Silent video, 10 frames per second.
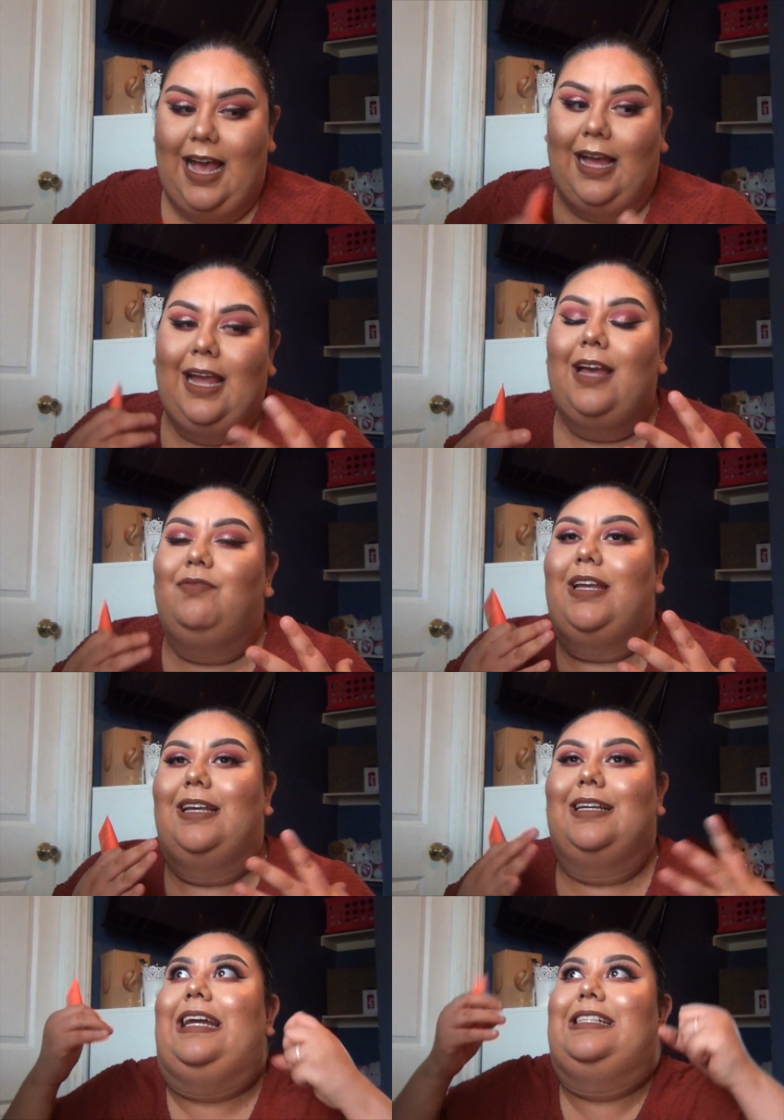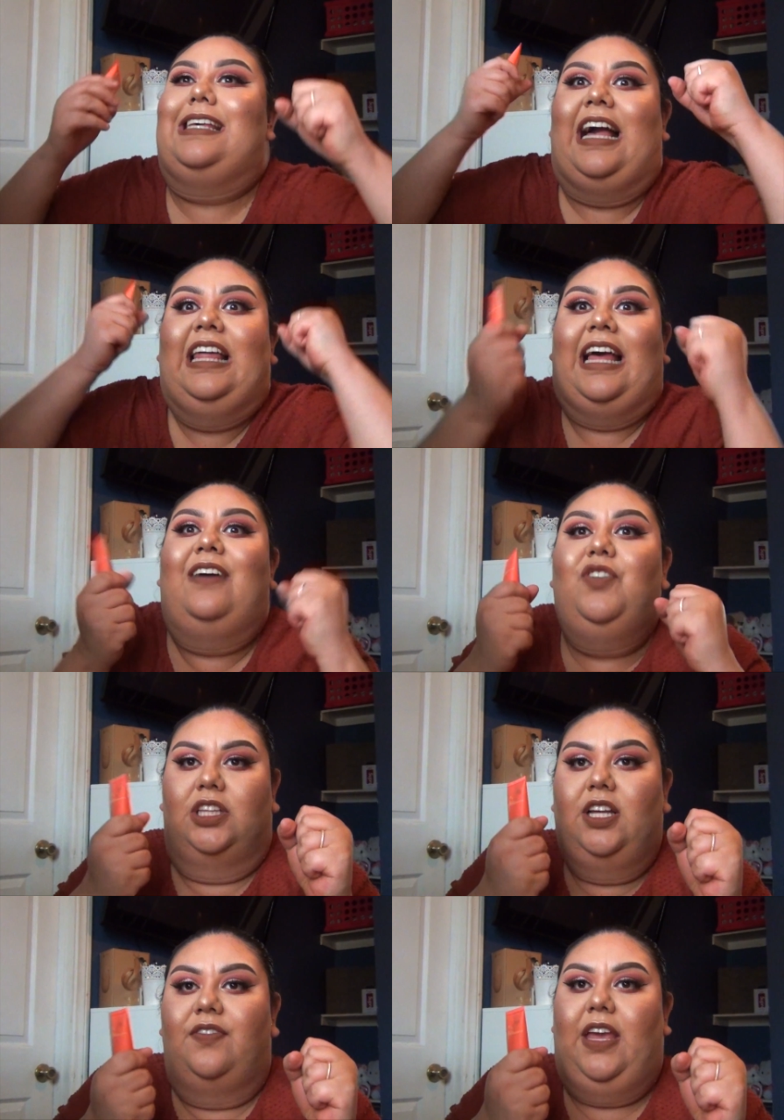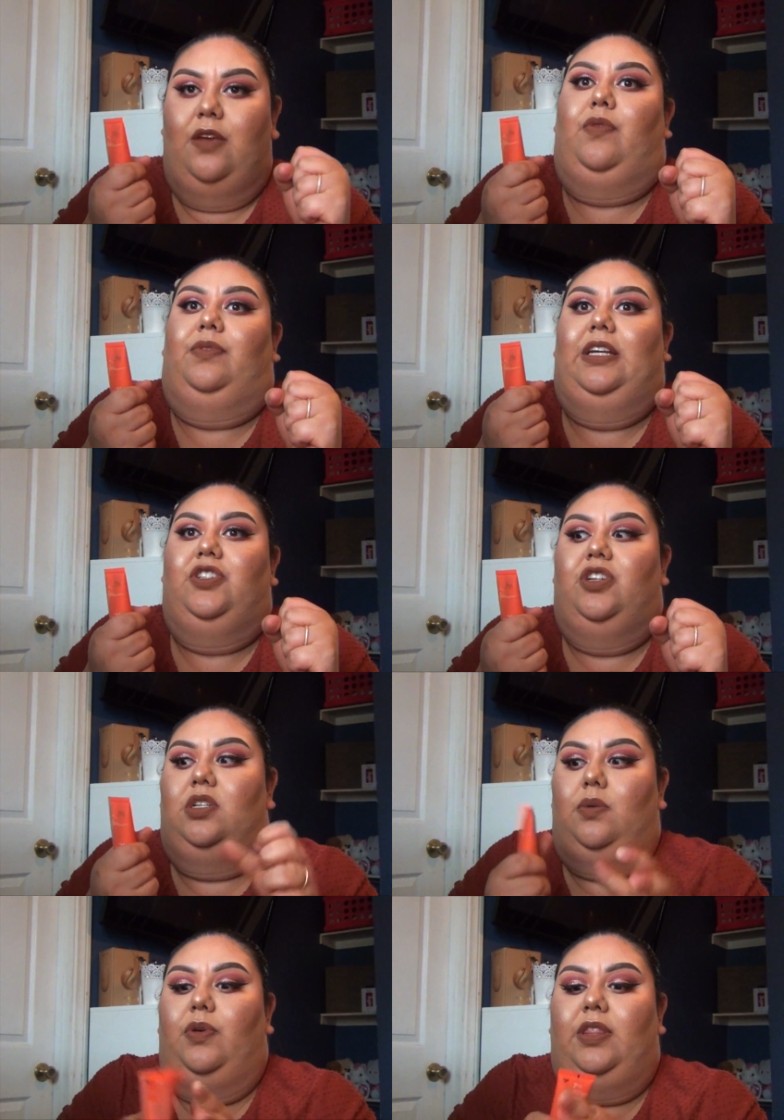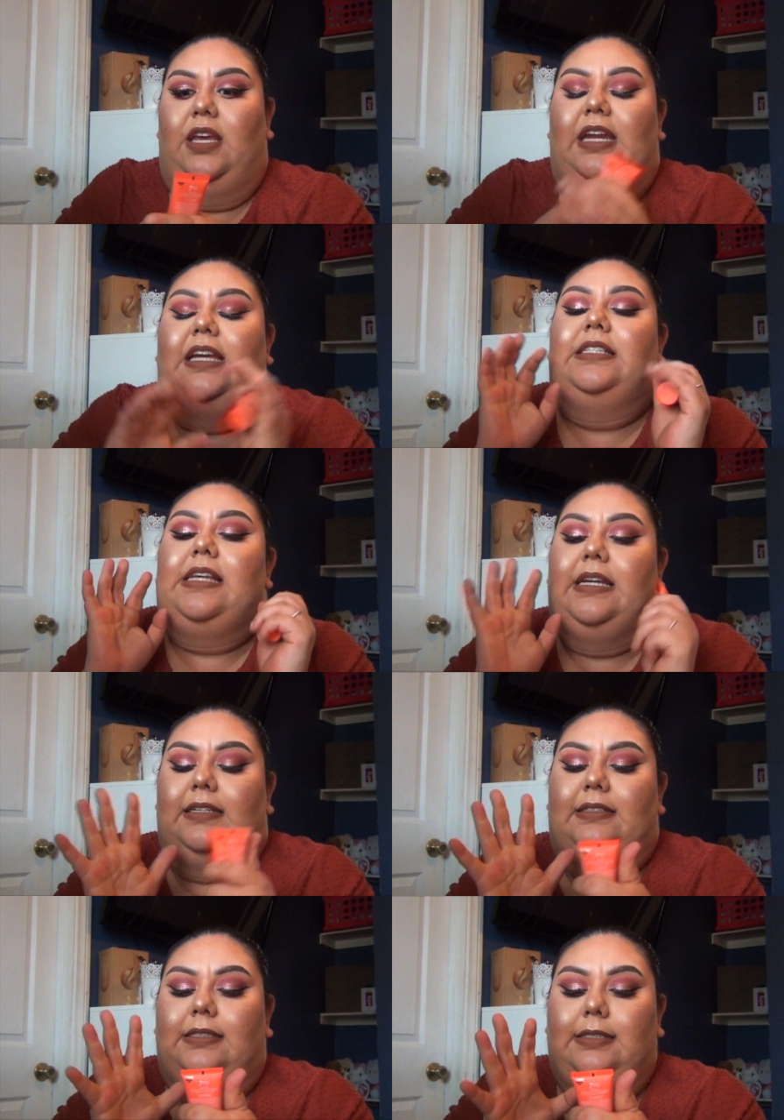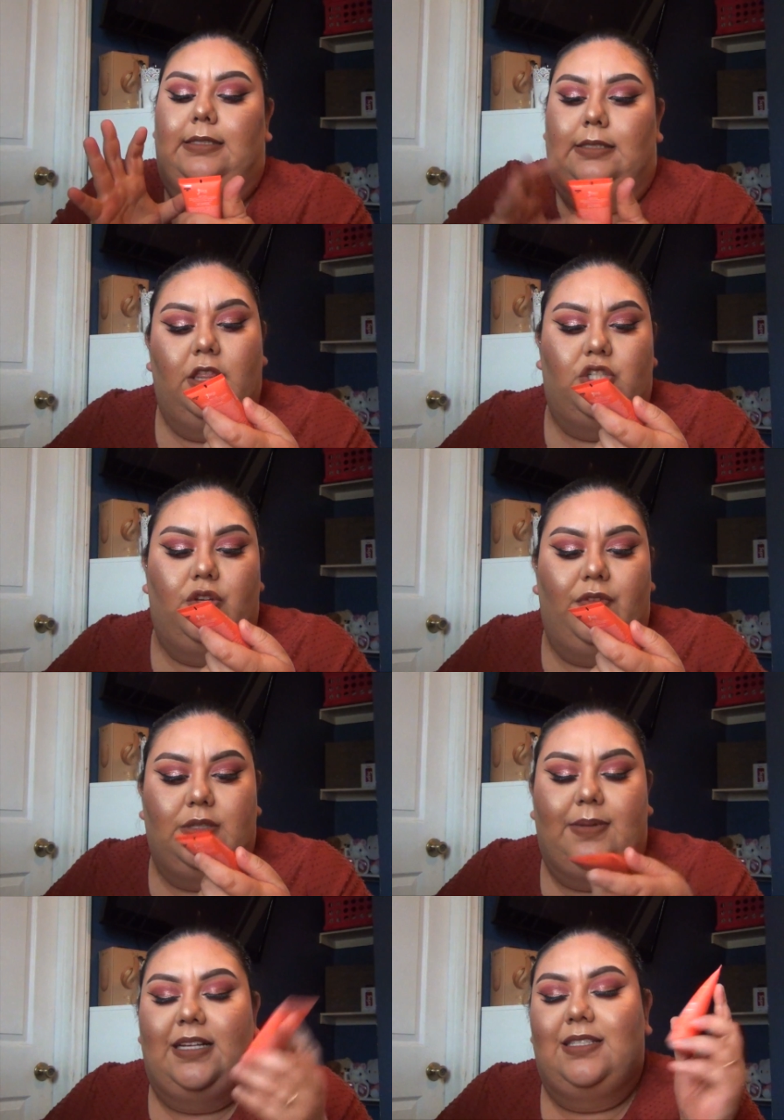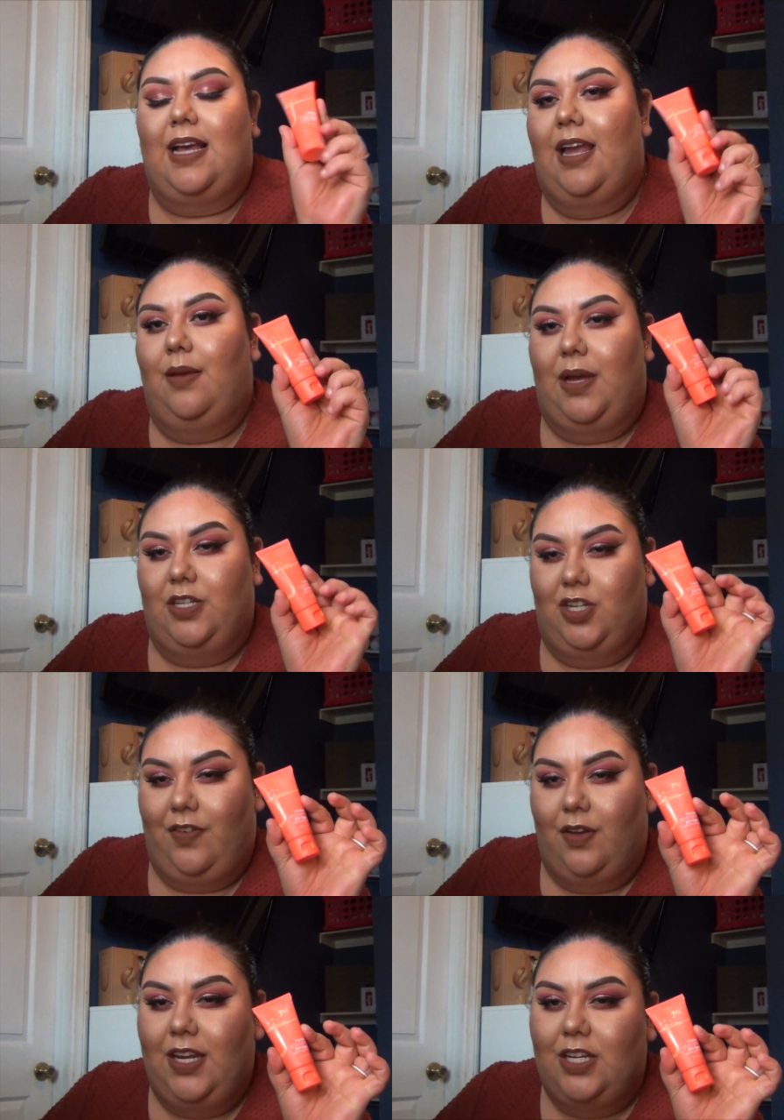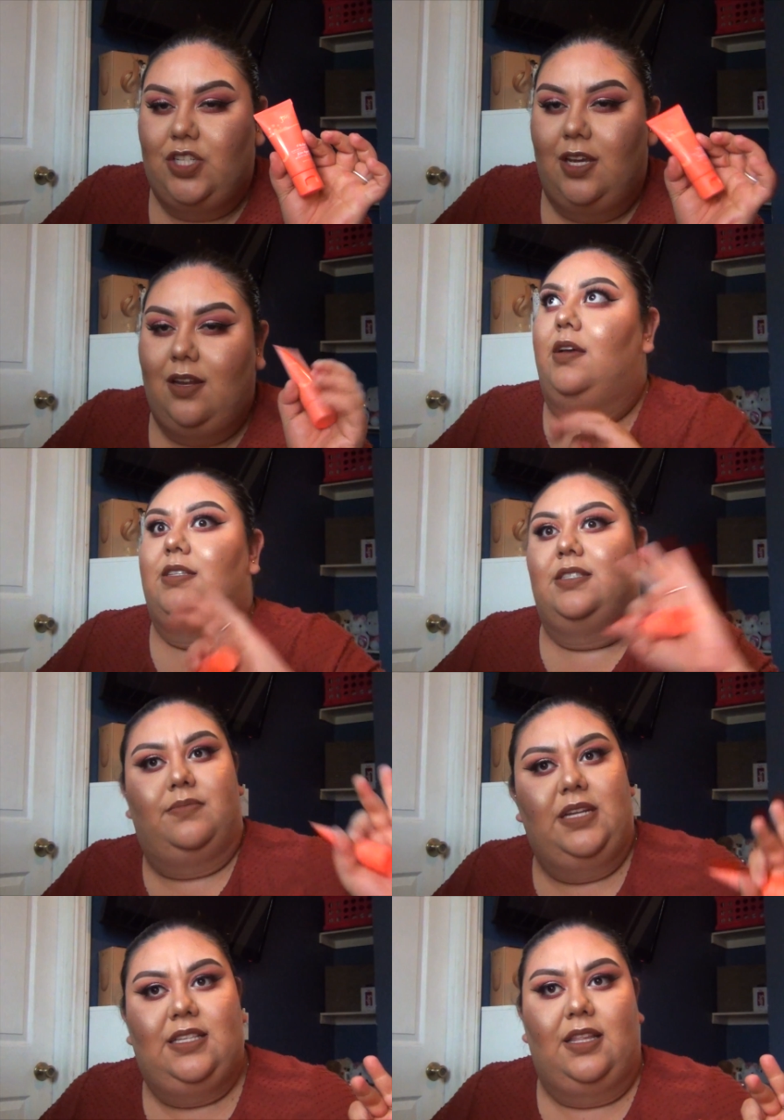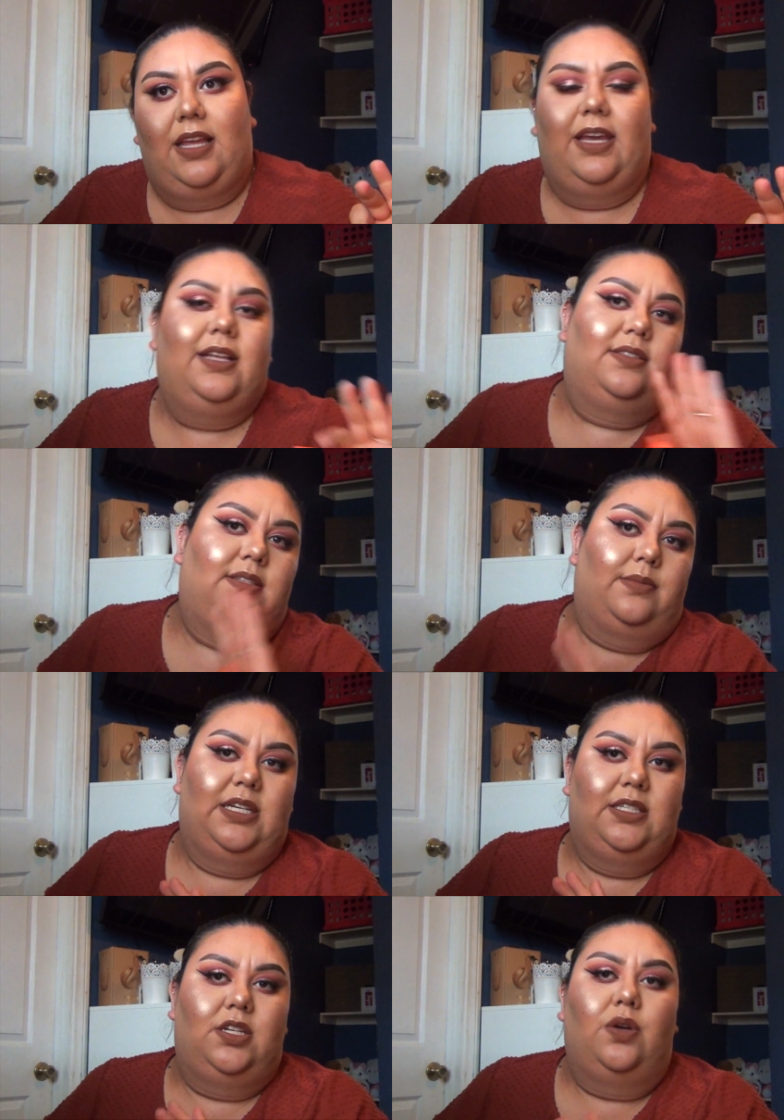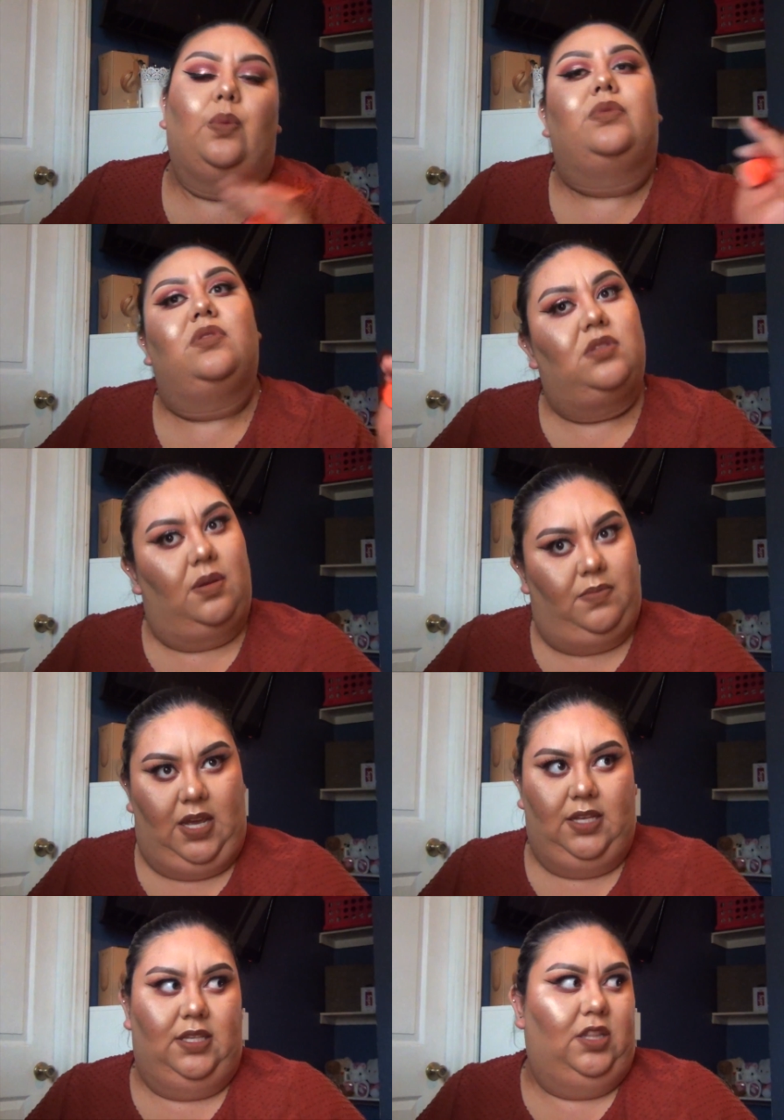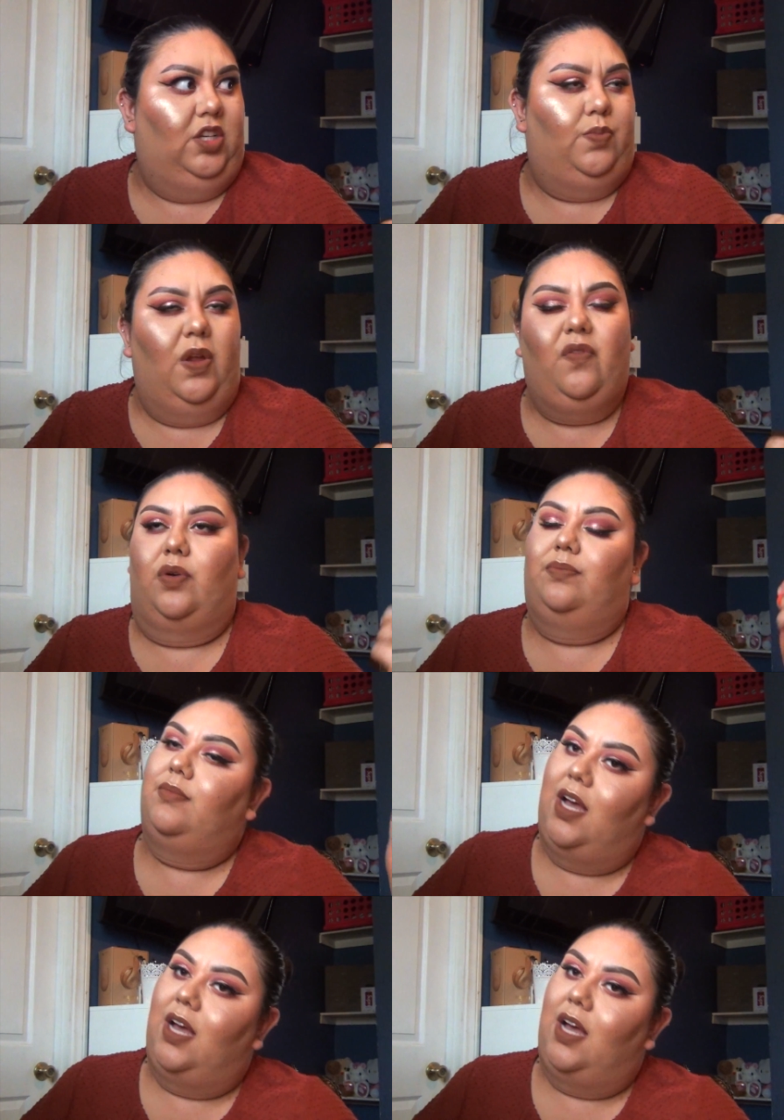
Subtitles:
I have like, it's like I have a love-hate relationship with it. It's like, ugh. The Juvia's Place I Am Magic foundation. Some days I like it, some days I don't. Some days it looks beautiful.